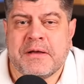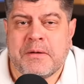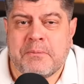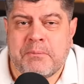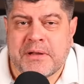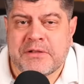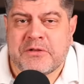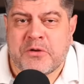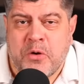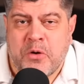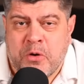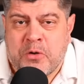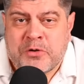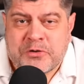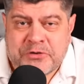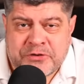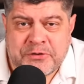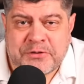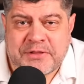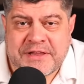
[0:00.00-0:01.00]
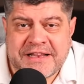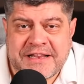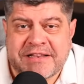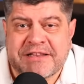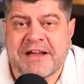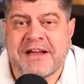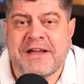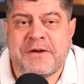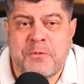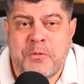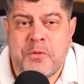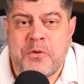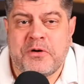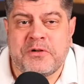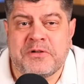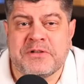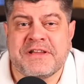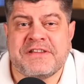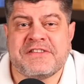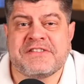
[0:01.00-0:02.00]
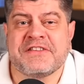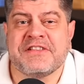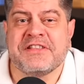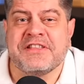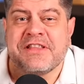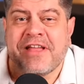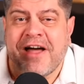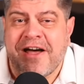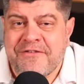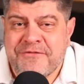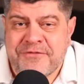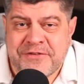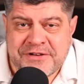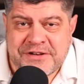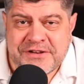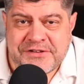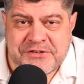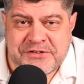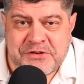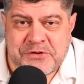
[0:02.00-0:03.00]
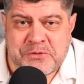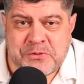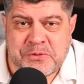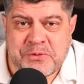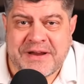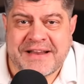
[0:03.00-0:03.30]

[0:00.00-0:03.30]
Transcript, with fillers: but also the entire world is laughing at you,